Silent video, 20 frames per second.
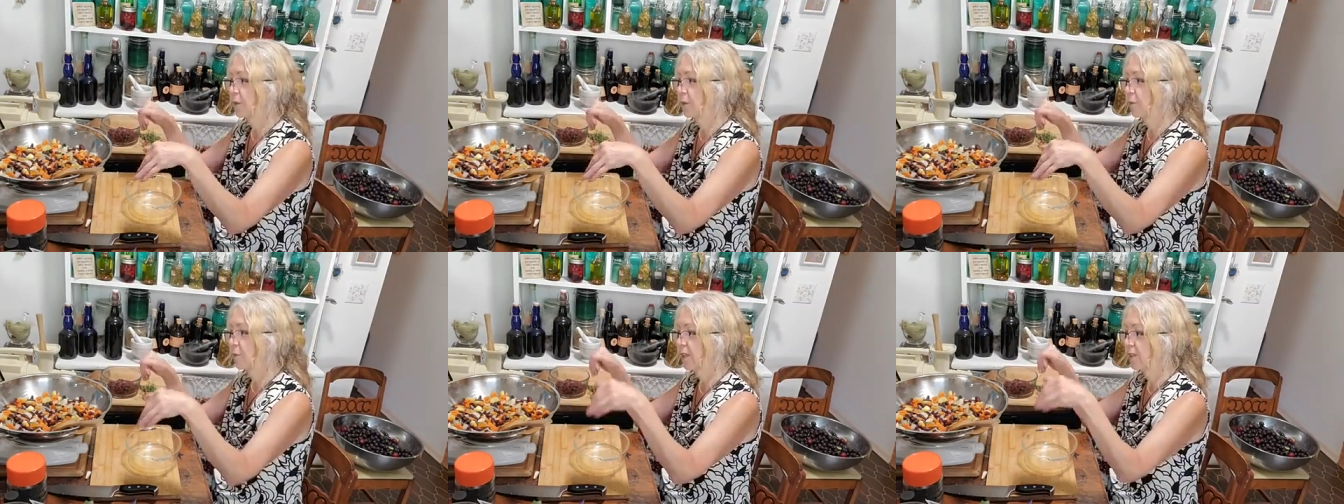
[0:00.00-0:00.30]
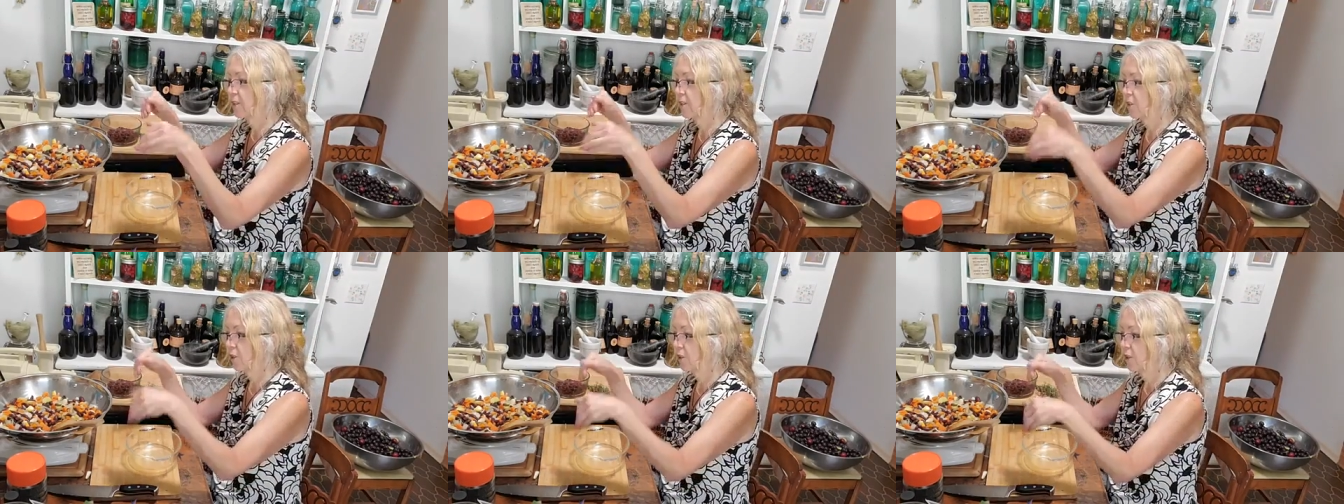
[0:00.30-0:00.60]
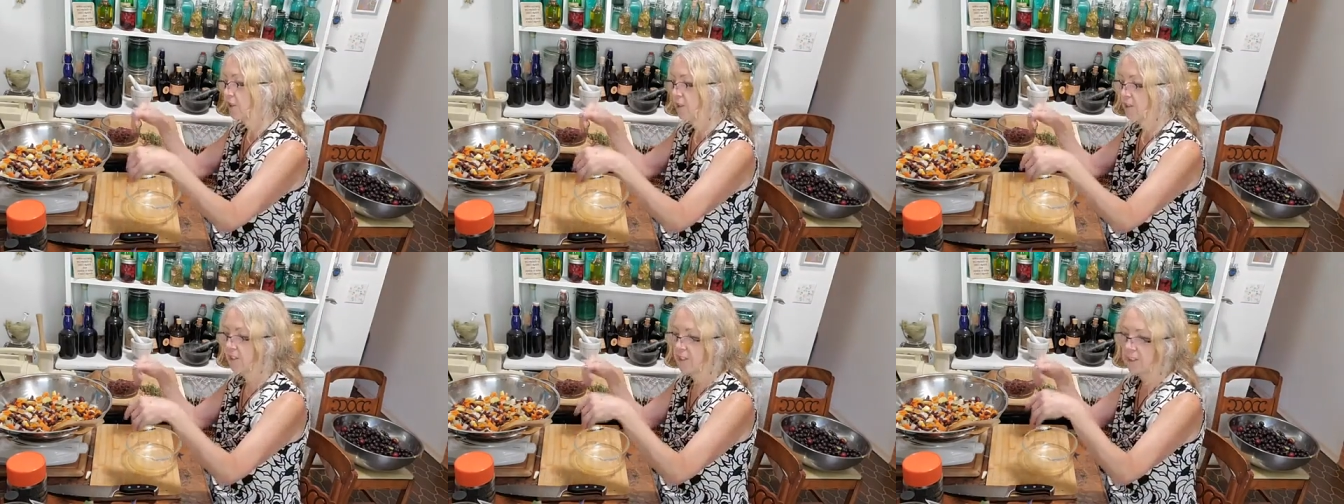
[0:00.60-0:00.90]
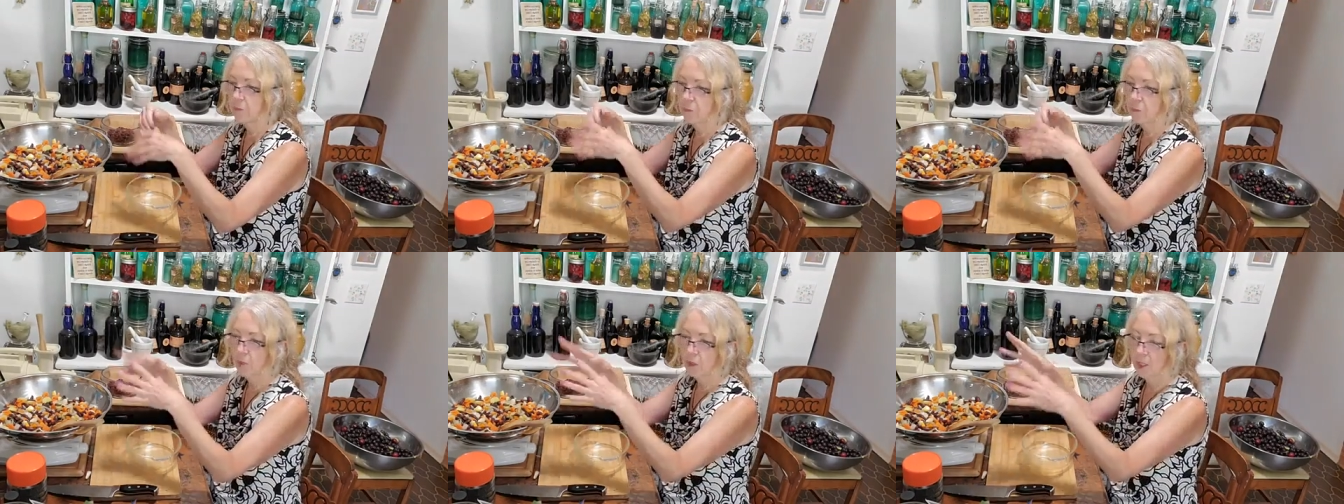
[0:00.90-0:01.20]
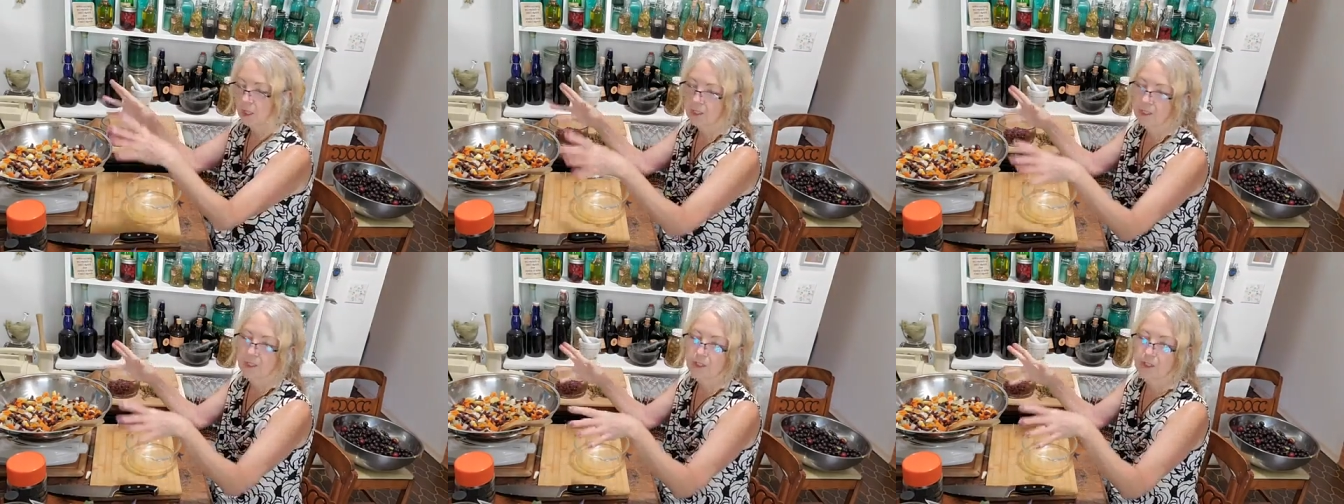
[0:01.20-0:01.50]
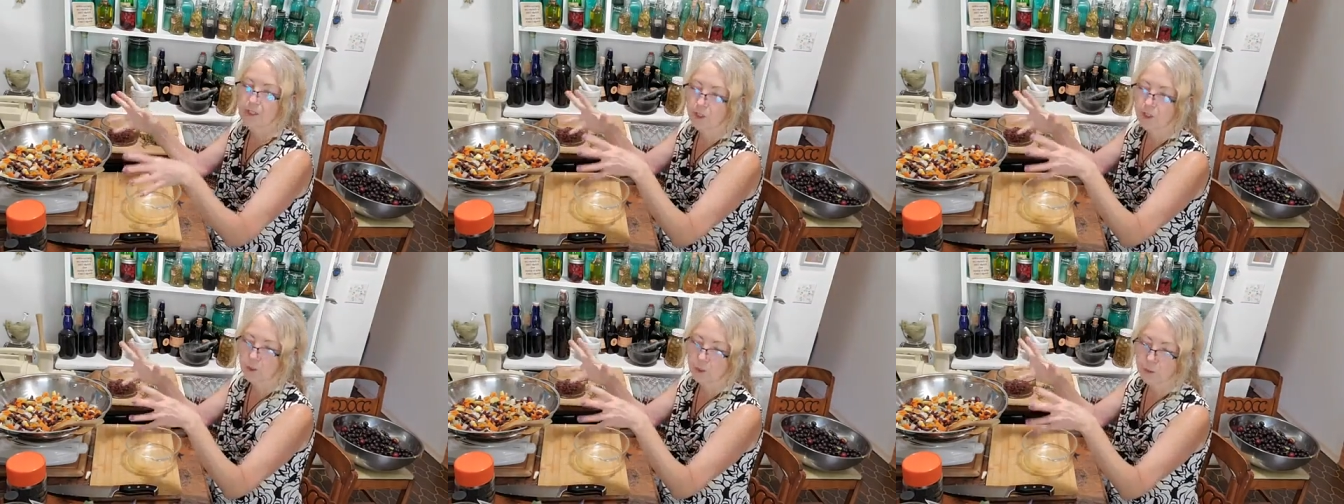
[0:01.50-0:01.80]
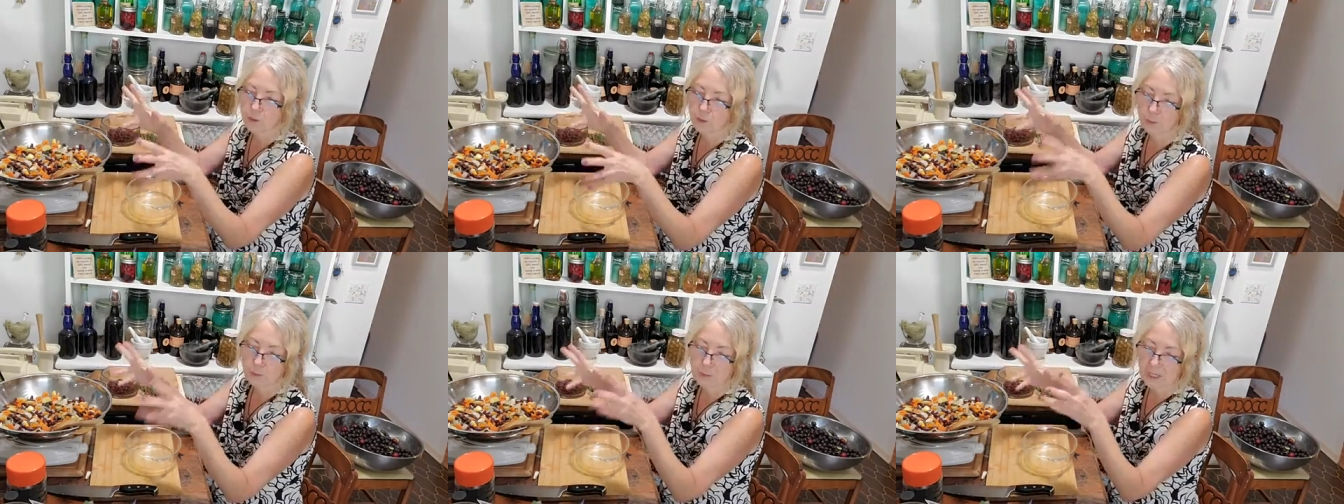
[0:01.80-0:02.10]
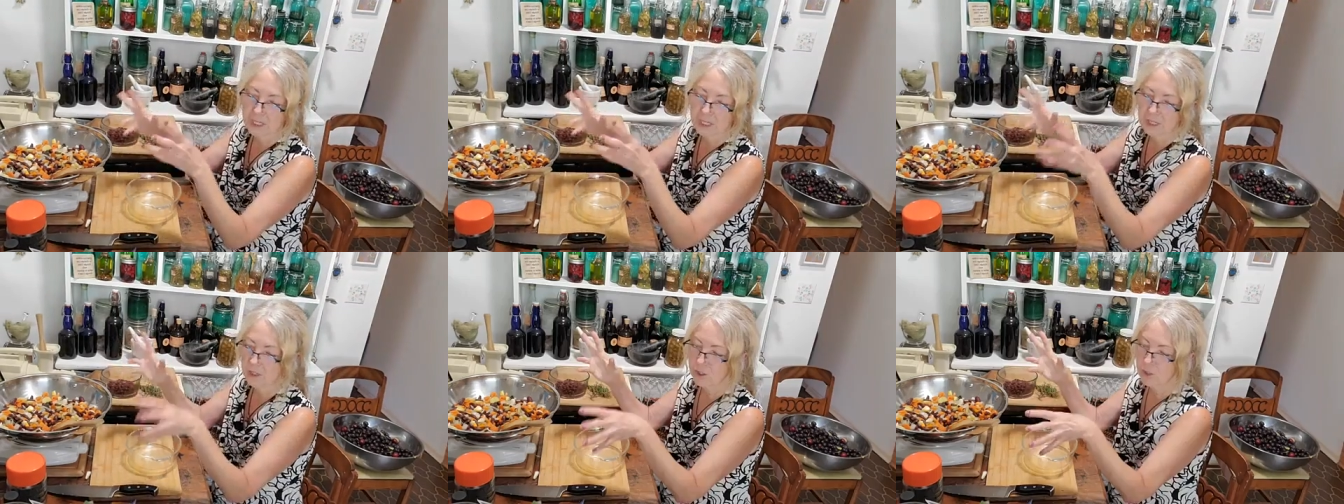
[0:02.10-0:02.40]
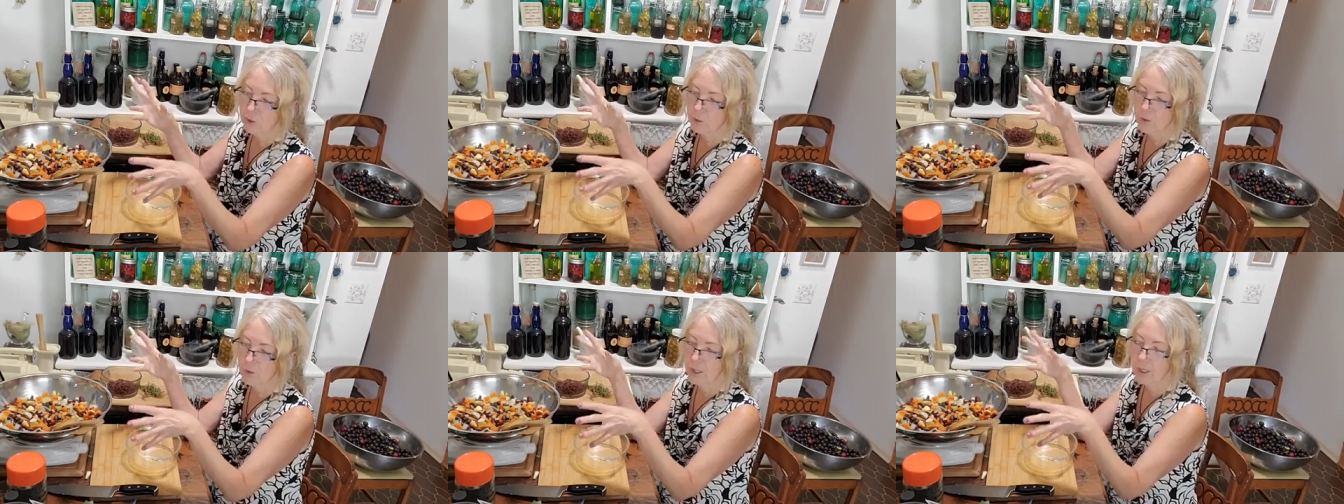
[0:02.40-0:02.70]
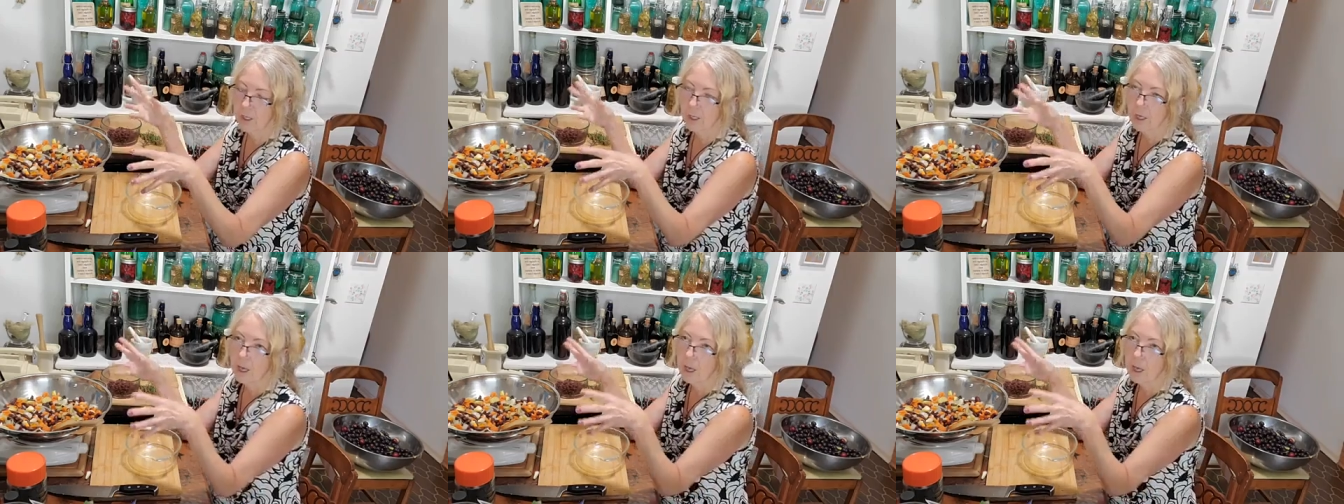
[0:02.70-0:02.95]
what I started, this Moroccan stew, bean stew thing.